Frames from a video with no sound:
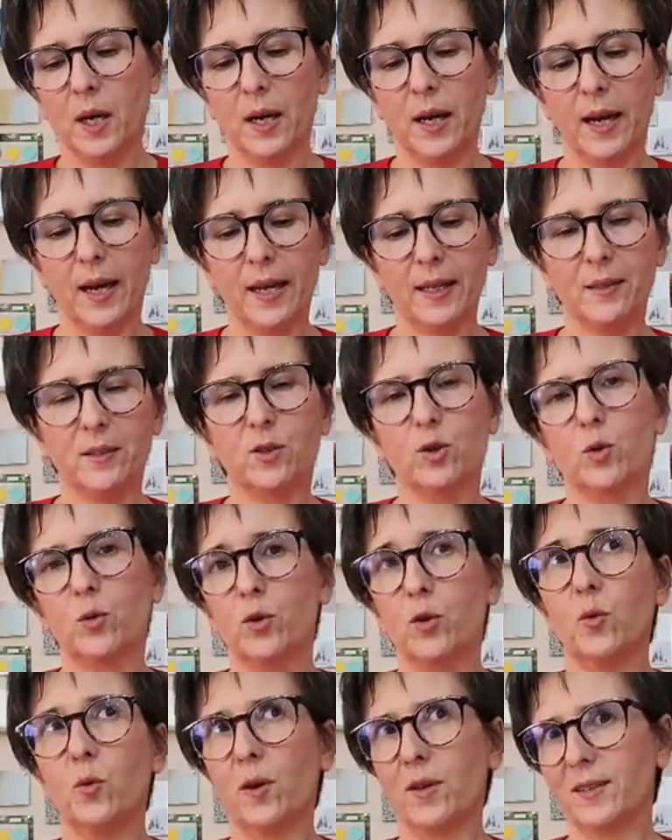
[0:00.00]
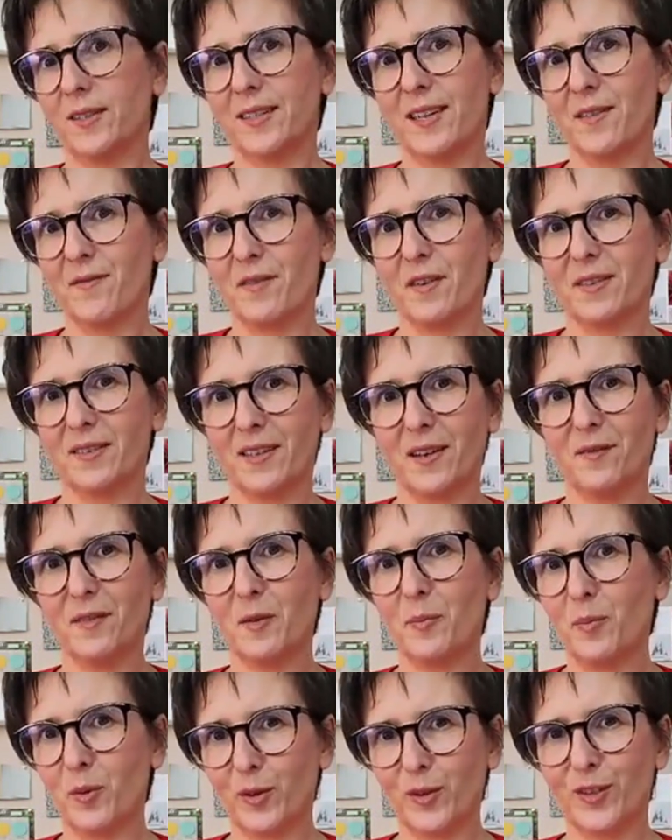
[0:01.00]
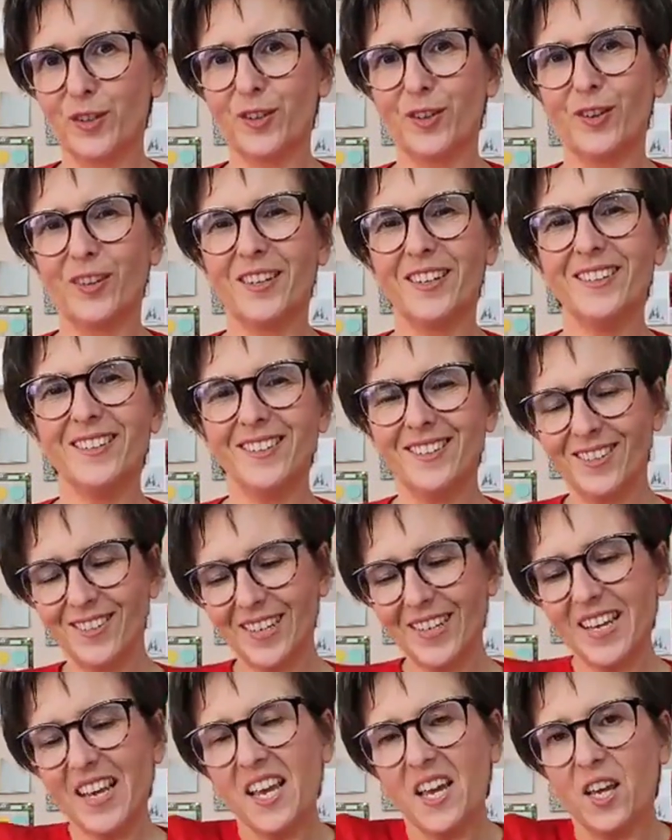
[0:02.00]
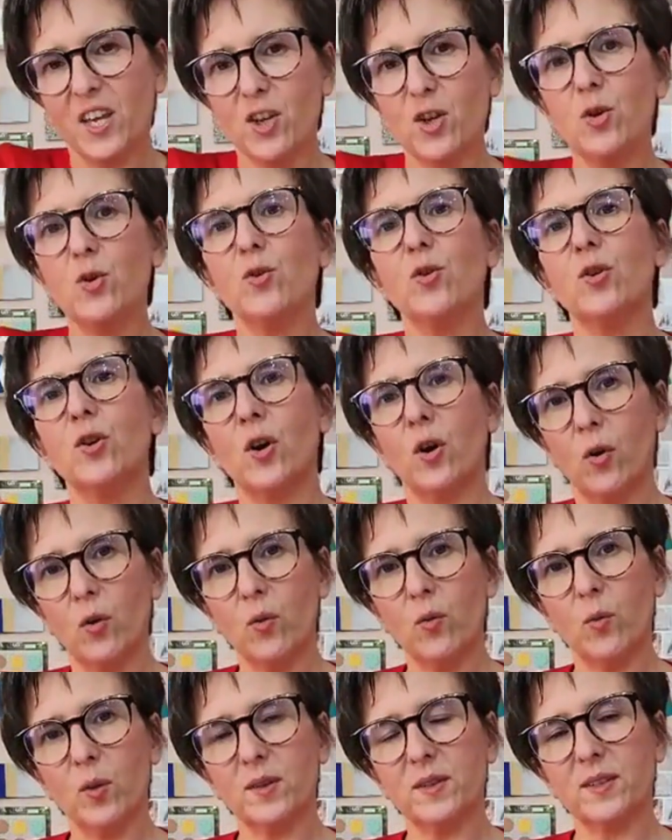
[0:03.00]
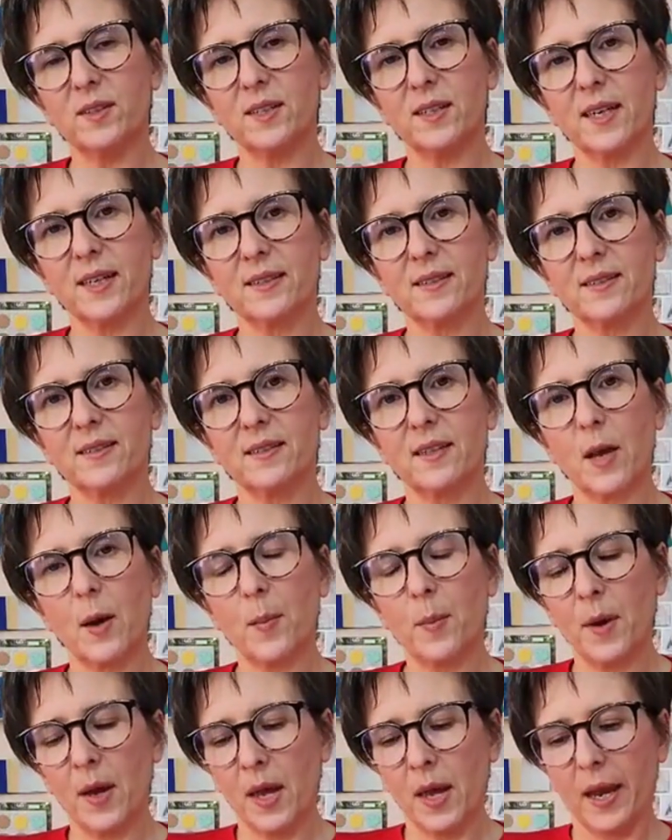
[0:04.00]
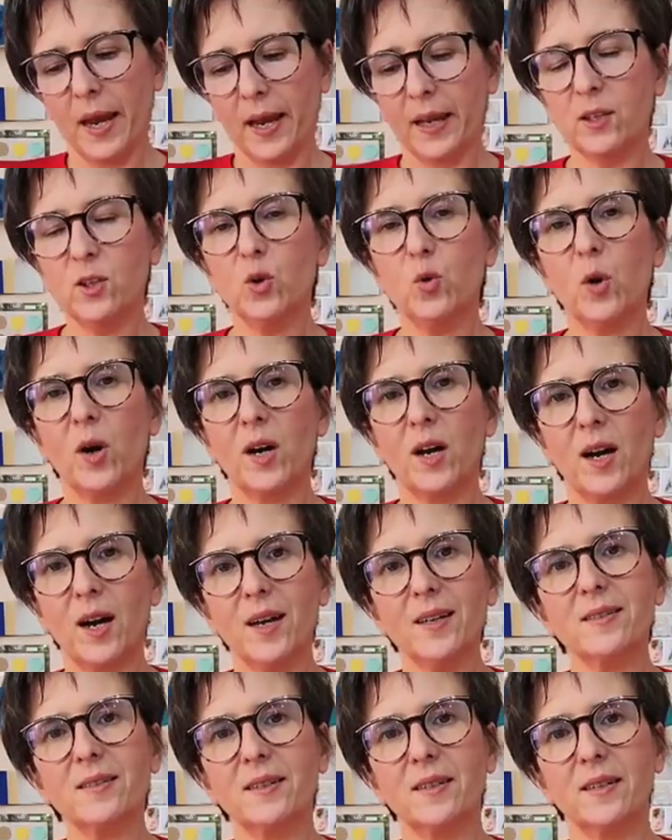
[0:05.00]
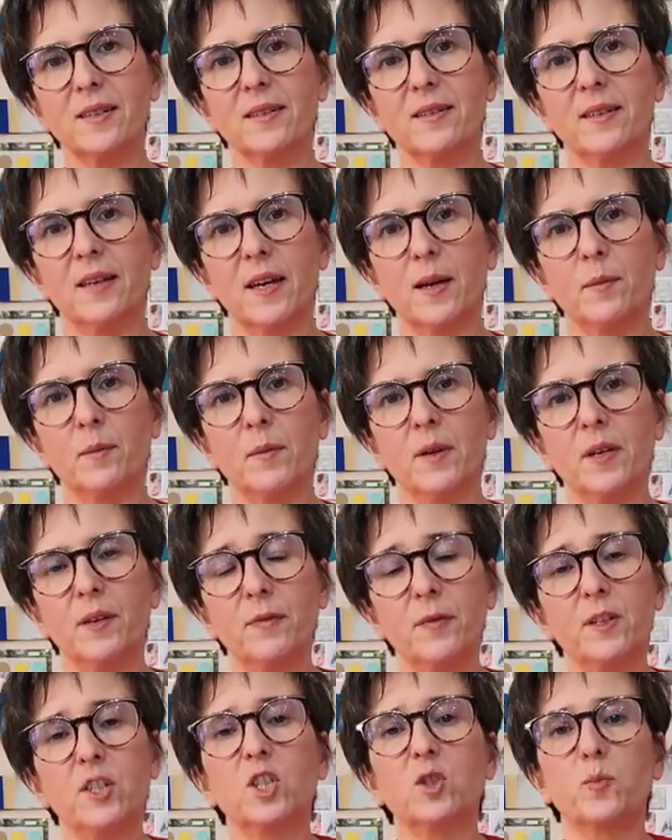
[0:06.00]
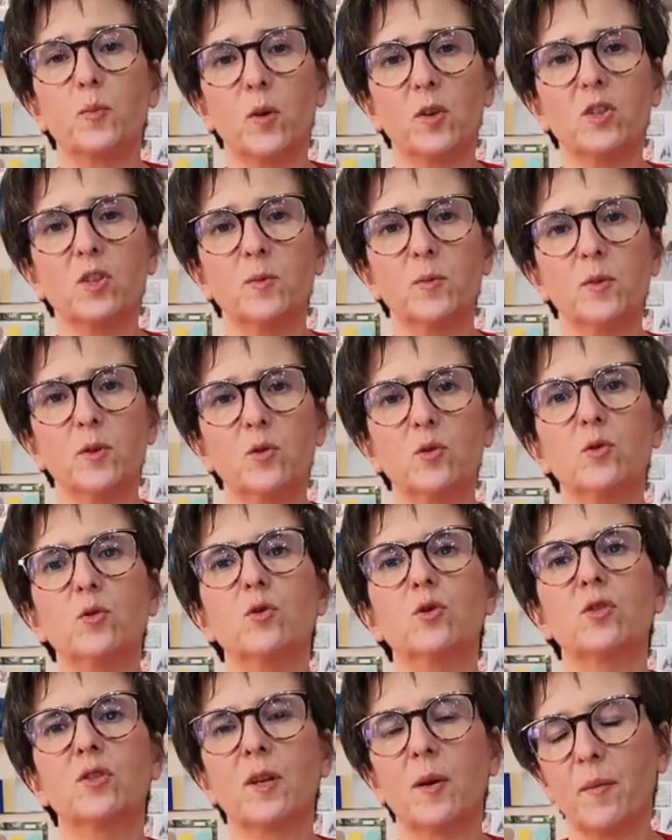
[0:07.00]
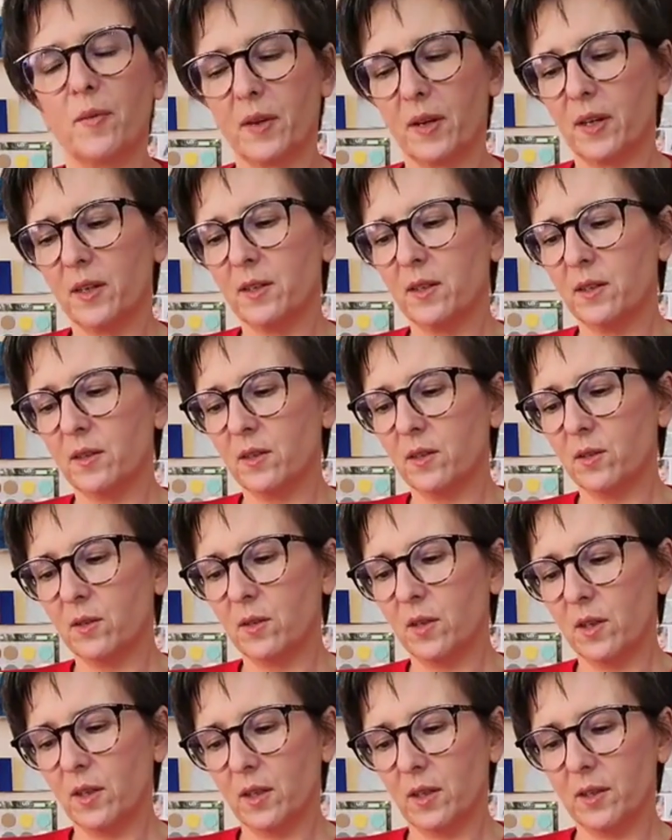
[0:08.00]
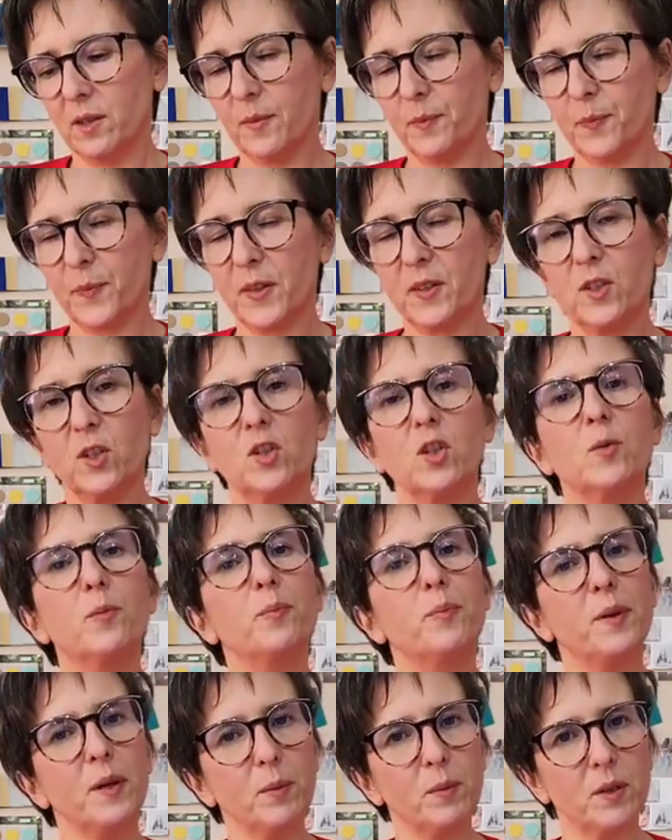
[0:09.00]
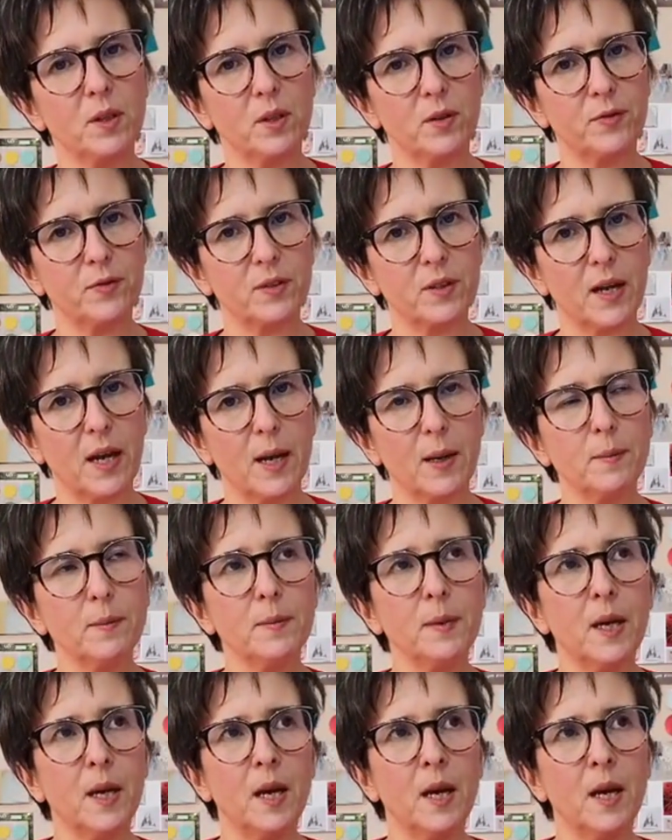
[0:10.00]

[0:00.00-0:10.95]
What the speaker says: And so you are a savvy person on the industry, you know what's the next step, and you are asking them if it's possible to do something in a certain period of time